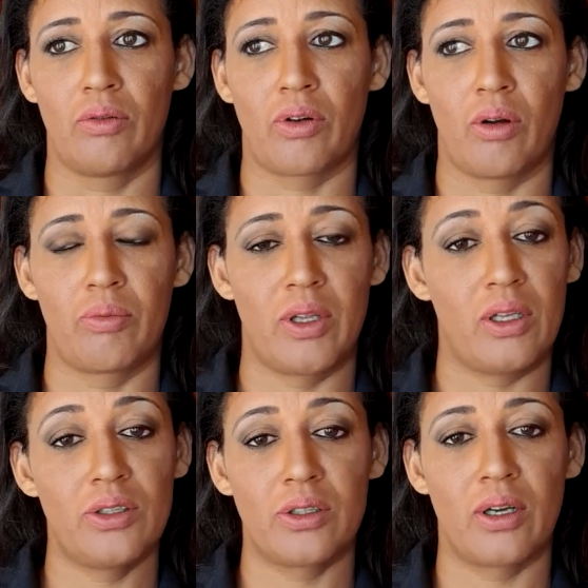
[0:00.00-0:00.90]
from the
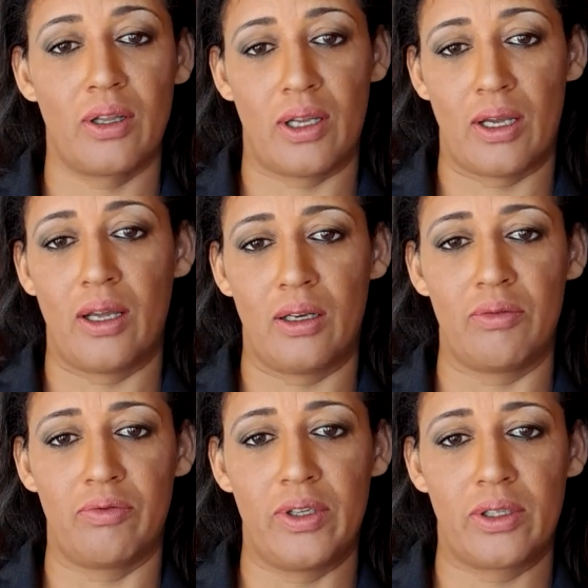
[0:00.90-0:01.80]
injury that I had
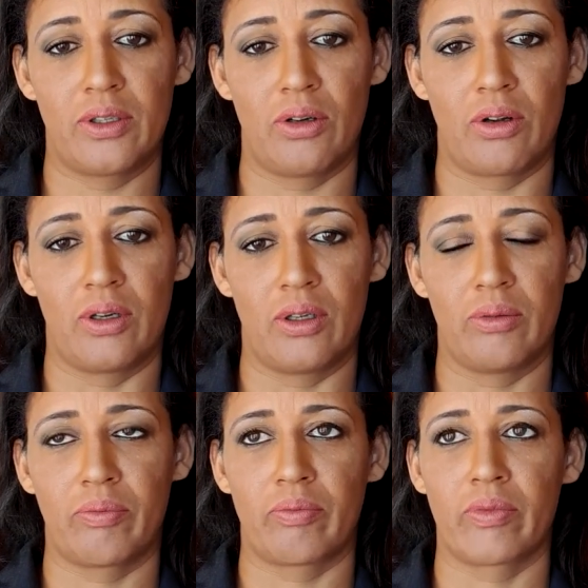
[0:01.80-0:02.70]
inflicted on her.
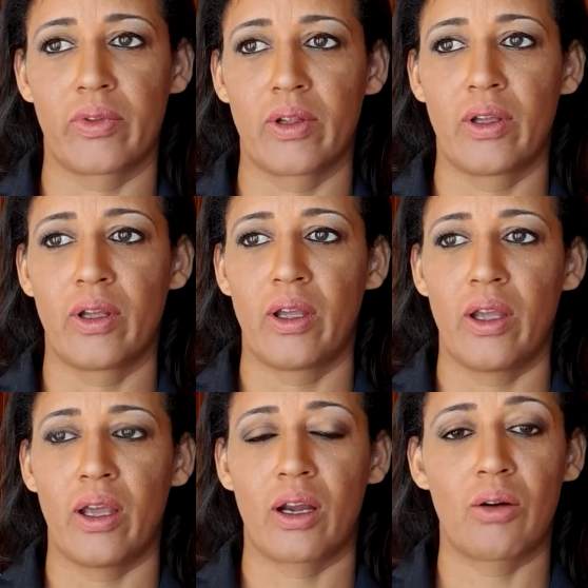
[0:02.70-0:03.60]

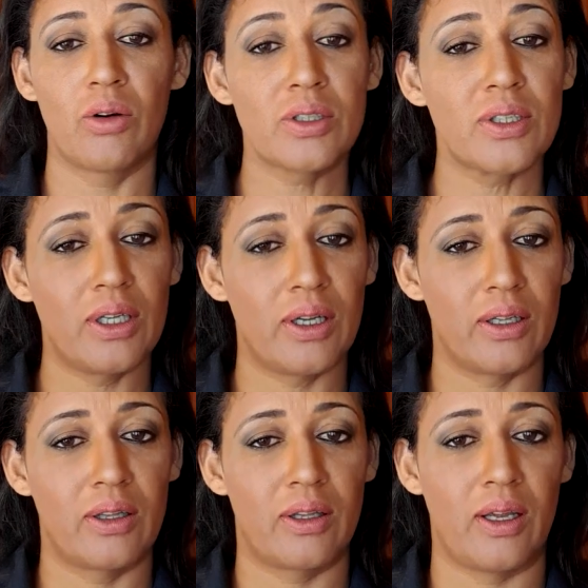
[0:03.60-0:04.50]
And I also
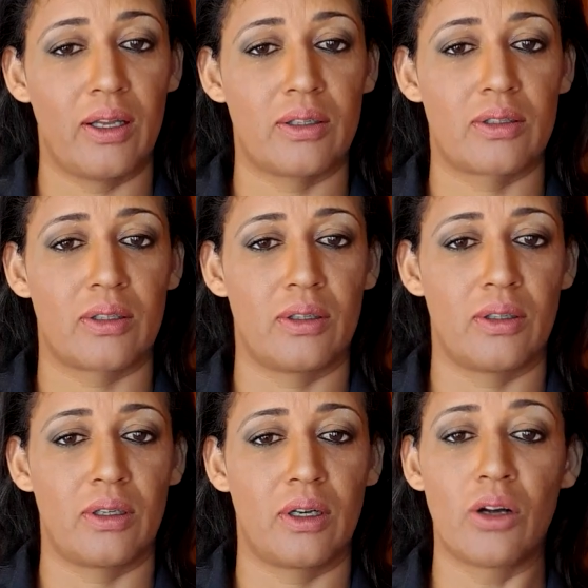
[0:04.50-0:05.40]
learned that
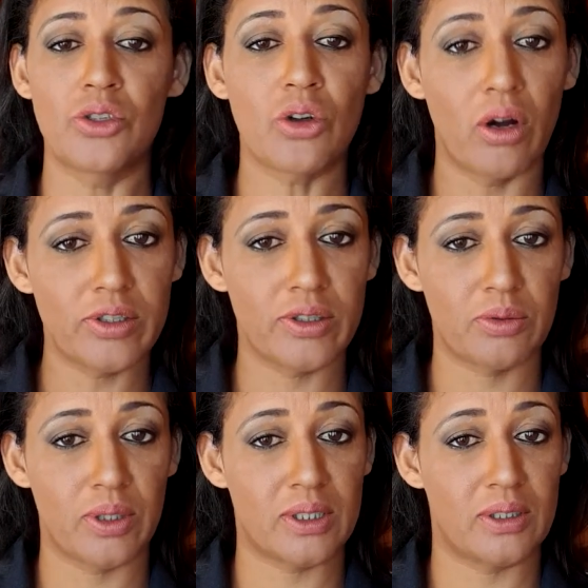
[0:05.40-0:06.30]
no
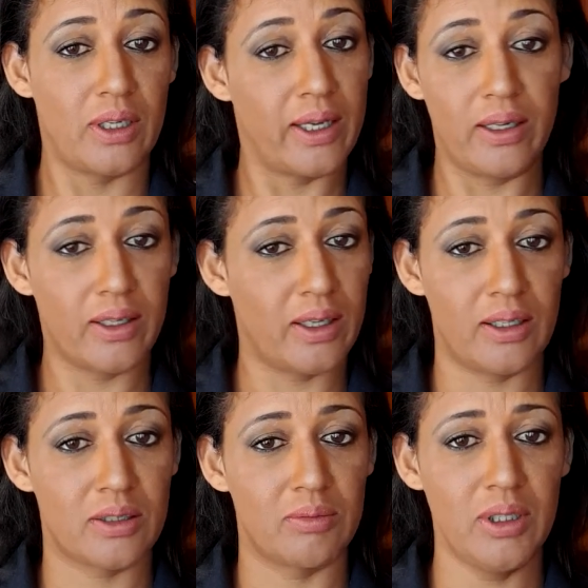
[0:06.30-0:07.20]
charges was laid
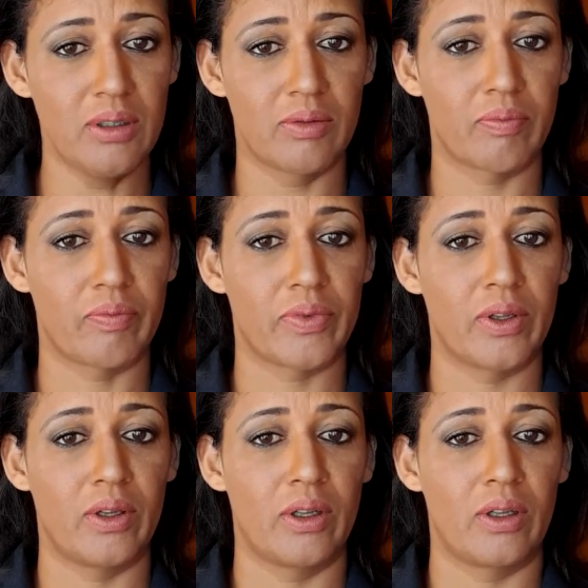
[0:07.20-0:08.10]
against me,
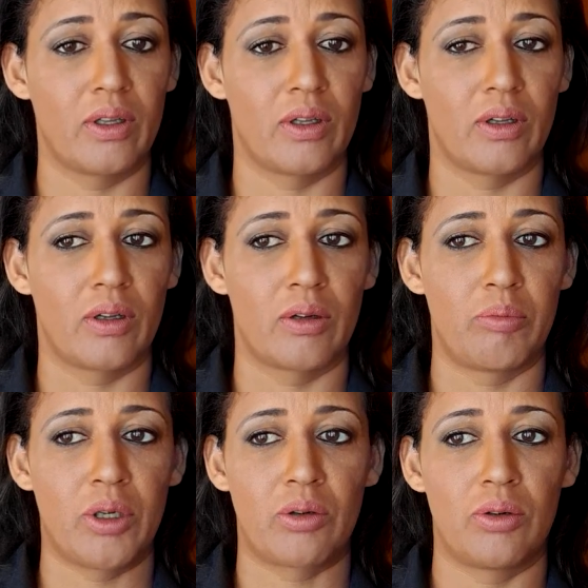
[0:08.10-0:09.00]

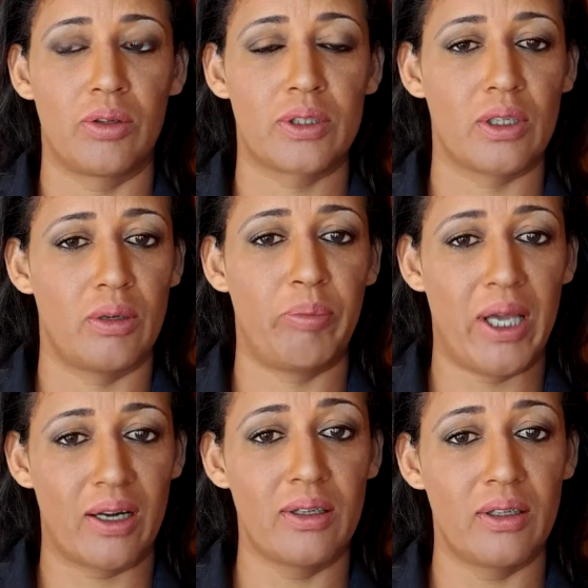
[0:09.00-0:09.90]
because
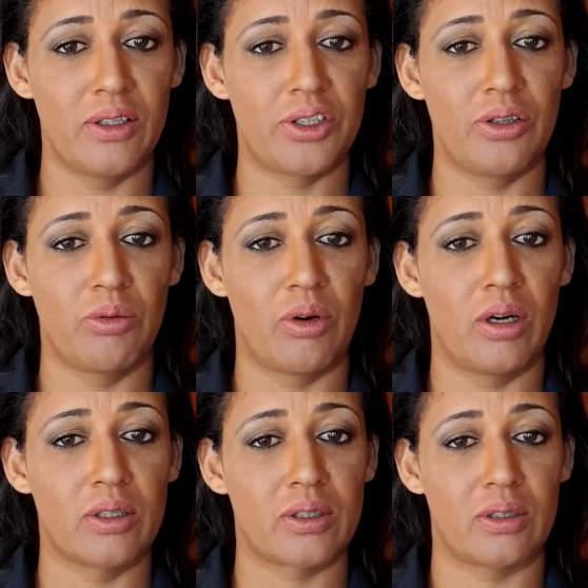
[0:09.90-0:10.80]
apparently she
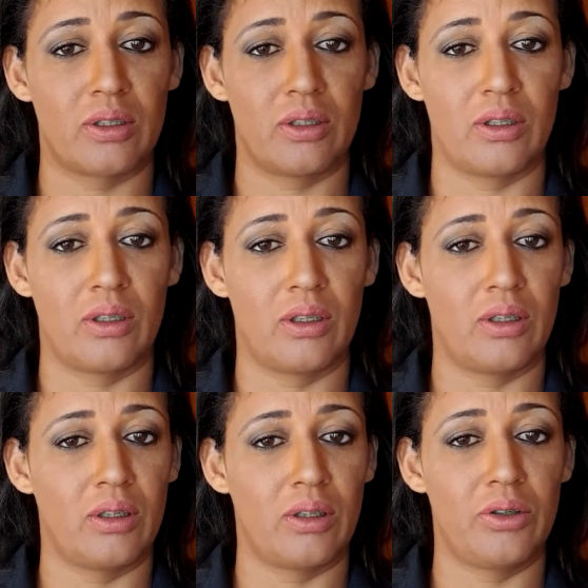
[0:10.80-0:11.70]
was
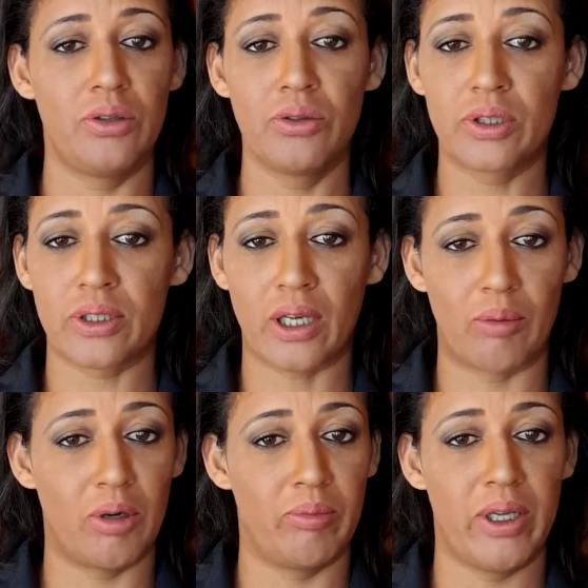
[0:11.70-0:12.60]
a huge
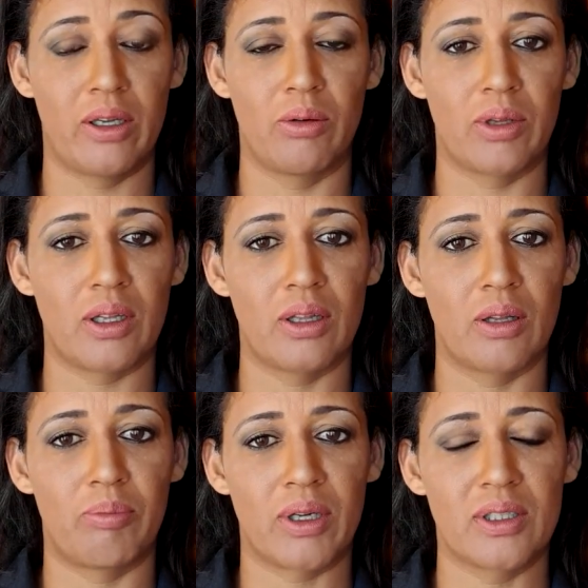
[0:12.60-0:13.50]
troublemaker within
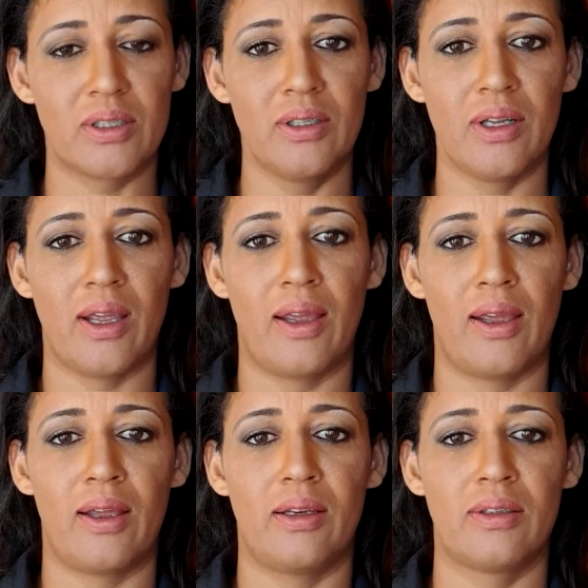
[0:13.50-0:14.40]
the prison,
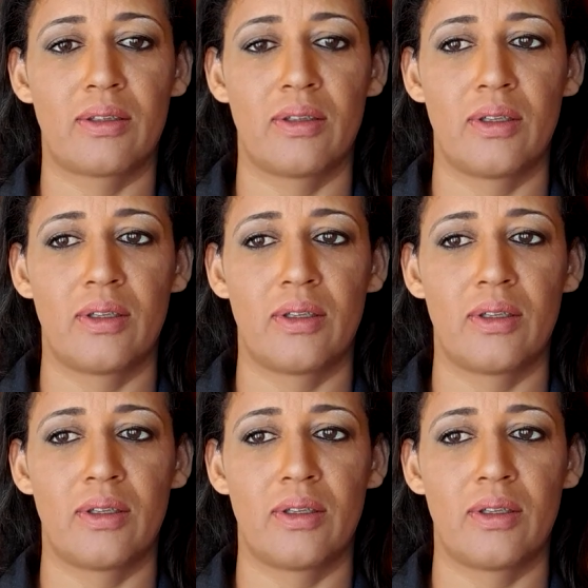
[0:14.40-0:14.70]
and